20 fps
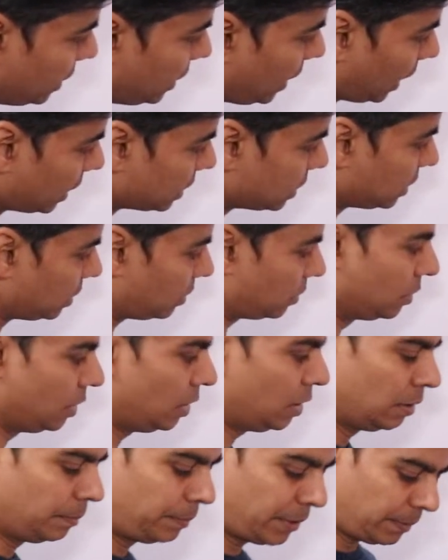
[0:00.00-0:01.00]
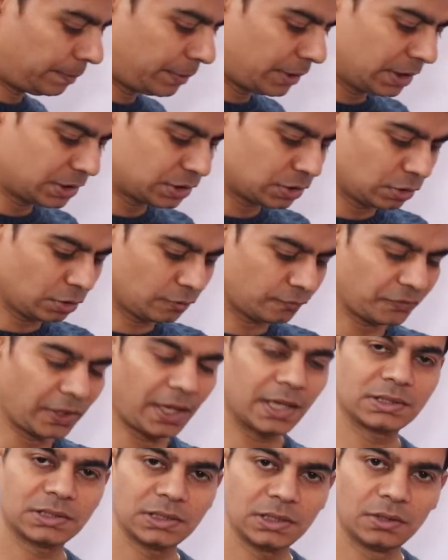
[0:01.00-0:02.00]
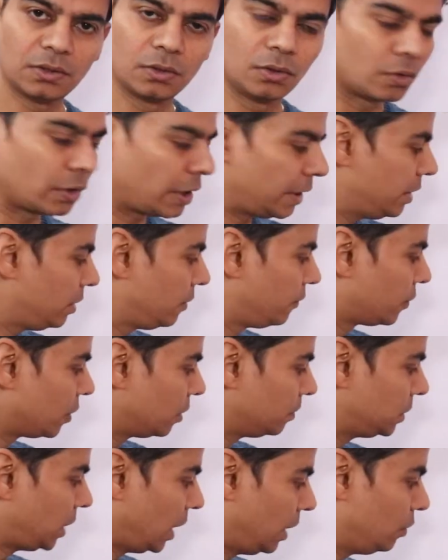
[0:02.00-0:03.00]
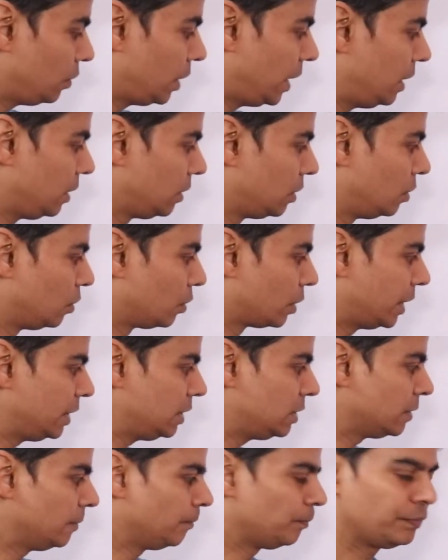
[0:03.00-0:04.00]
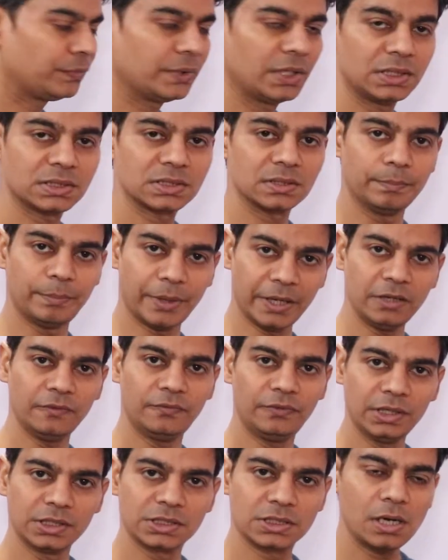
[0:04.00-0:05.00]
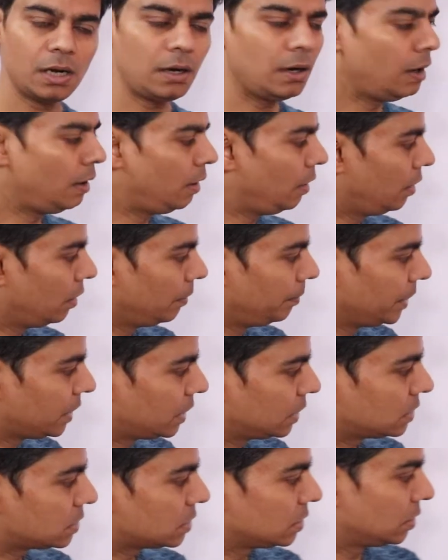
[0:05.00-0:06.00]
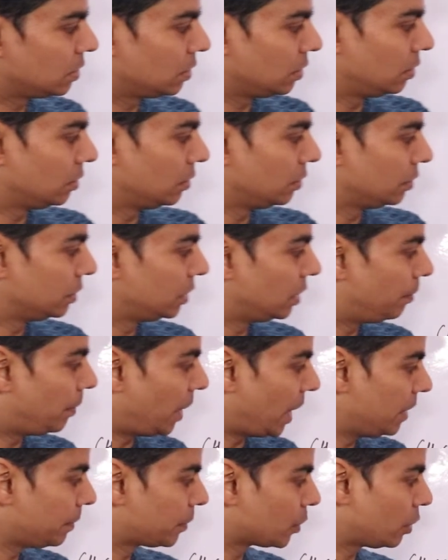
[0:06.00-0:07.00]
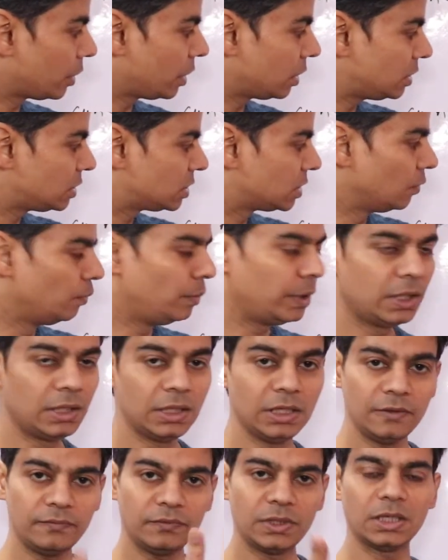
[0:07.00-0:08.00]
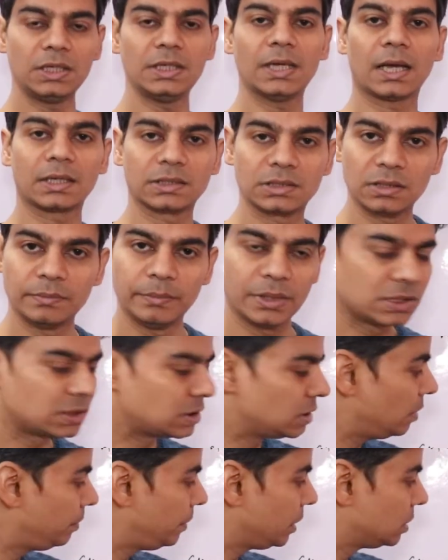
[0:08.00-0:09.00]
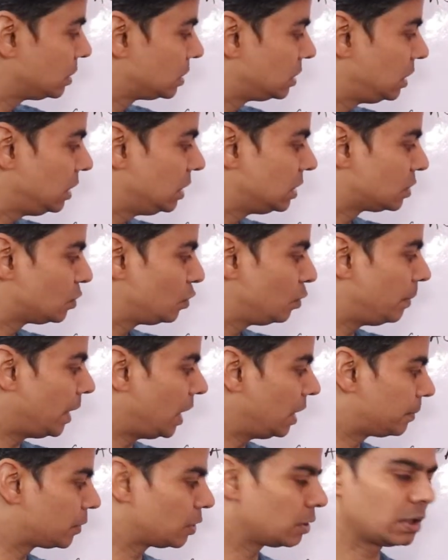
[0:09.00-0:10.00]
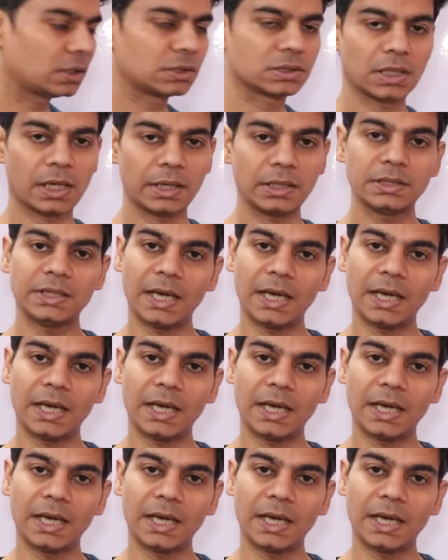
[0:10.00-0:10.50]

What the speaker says: reaction, preparation of acid chloride from thionyl chloride, is beneficial, because the byproducts will leave the reaction mixture, because these two byproducts are